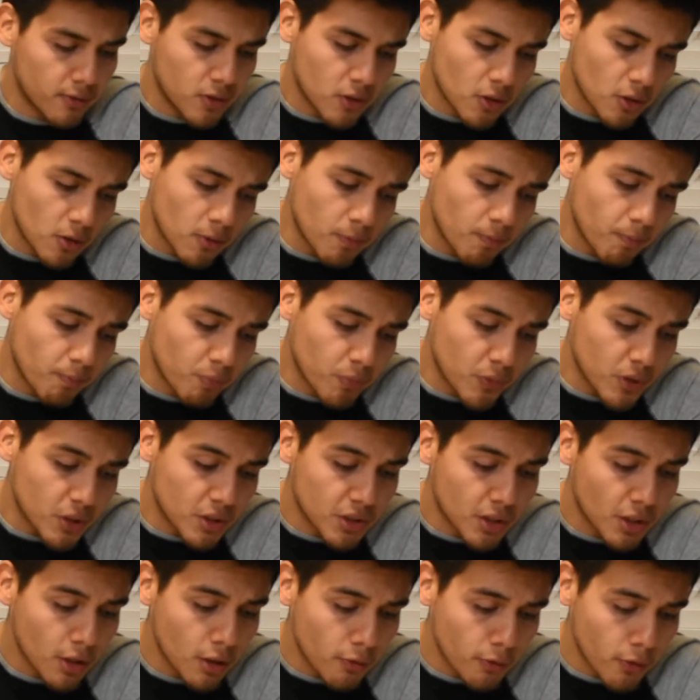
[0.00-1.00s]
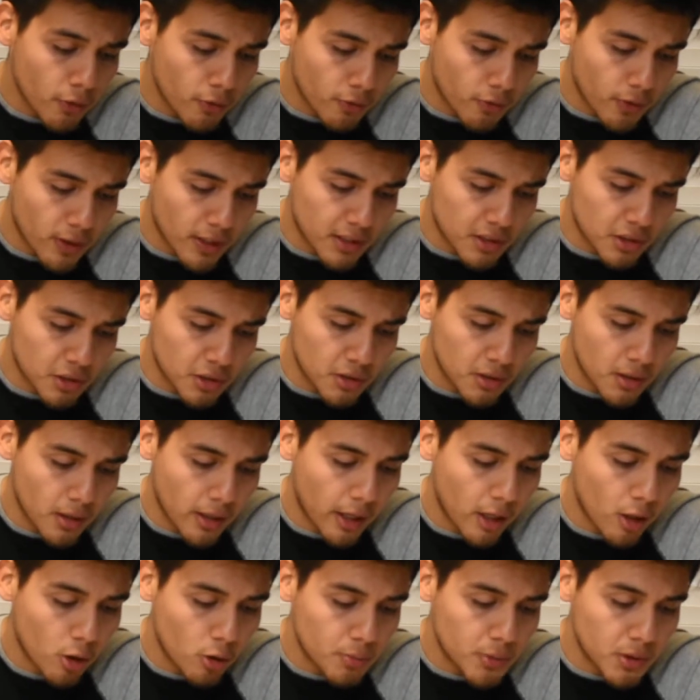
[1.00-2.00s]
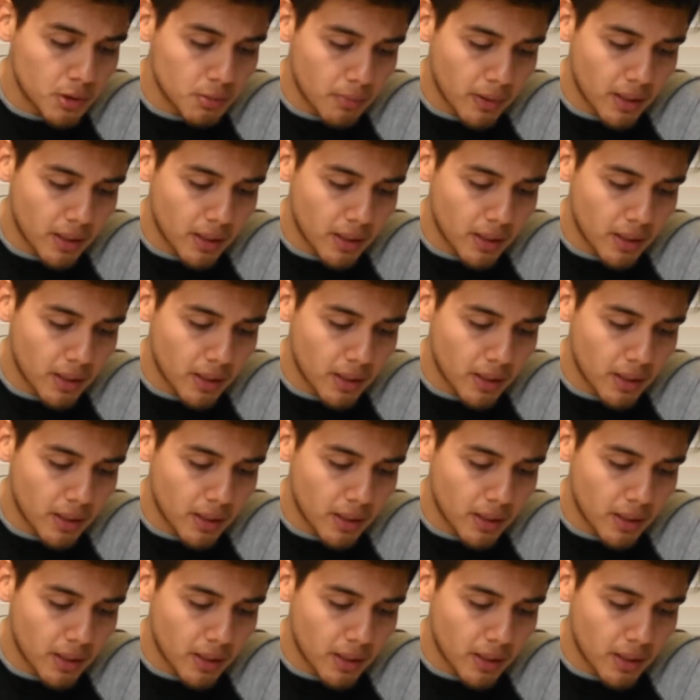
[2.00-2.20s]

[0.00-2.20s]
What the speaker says: So, the skill of reflection helps